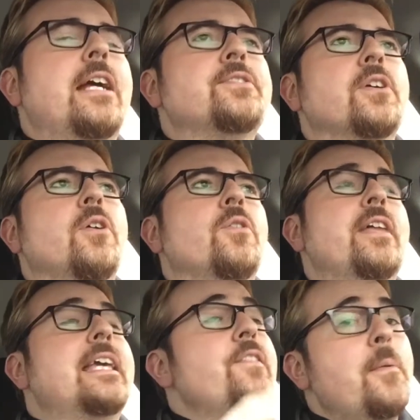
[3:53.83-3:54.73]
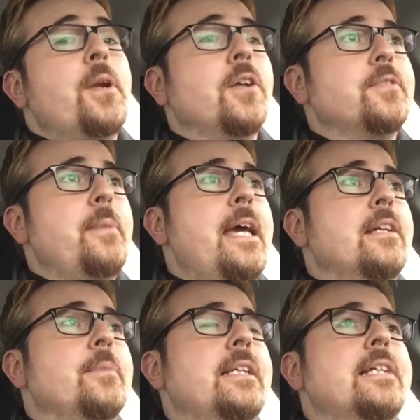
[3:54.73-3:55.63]
And so they give them an
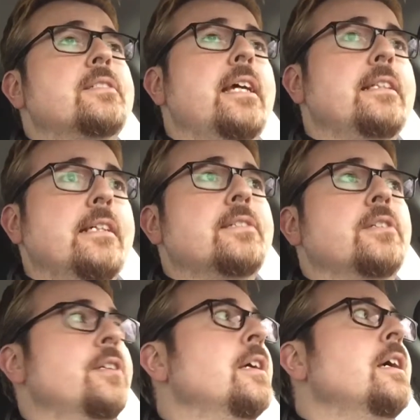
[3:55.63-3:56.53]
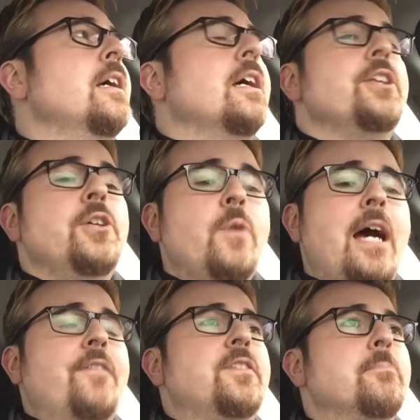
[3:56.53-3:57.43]
ultimatum and they say, listen, you
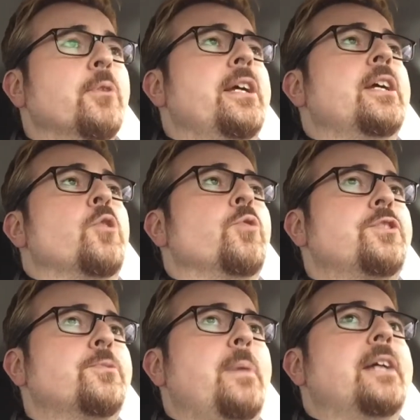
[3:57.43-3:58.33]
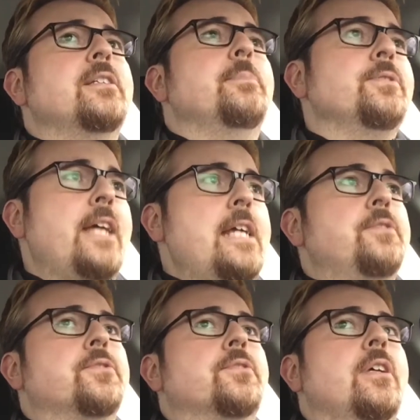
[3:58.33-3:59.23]
have to bring respectable
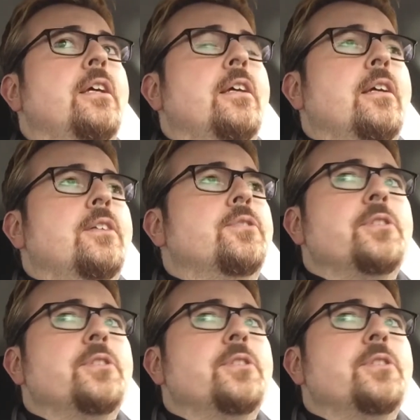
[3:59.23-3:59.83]
dates to